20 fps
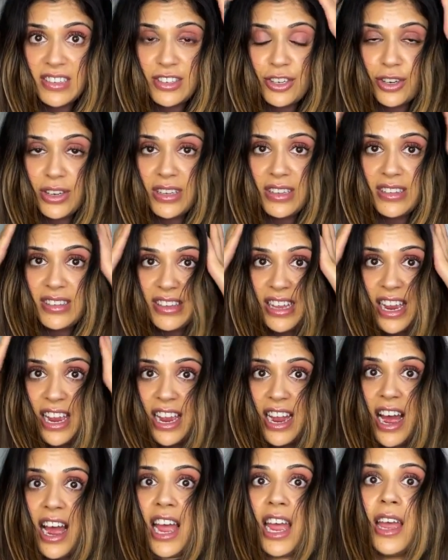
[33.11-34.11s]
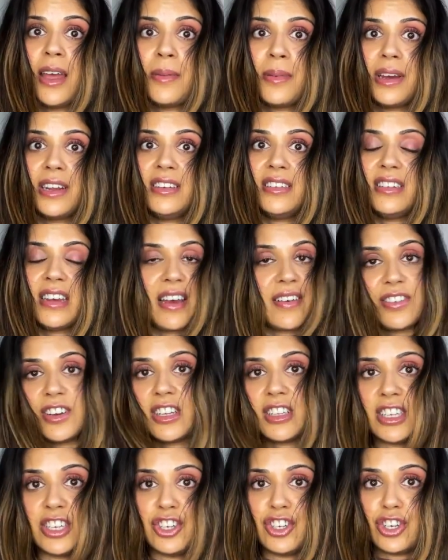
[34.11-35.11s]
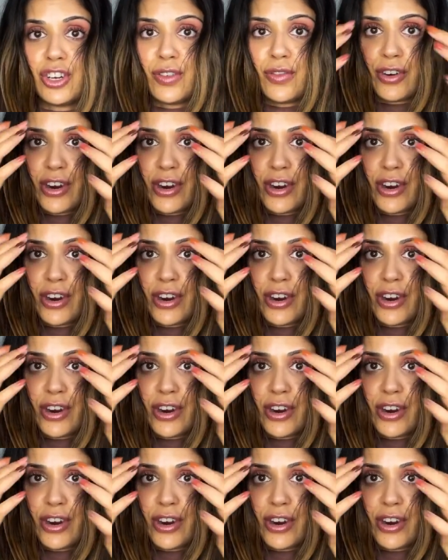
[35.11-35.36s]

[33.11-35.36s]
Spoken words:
As you can see, I am definitely due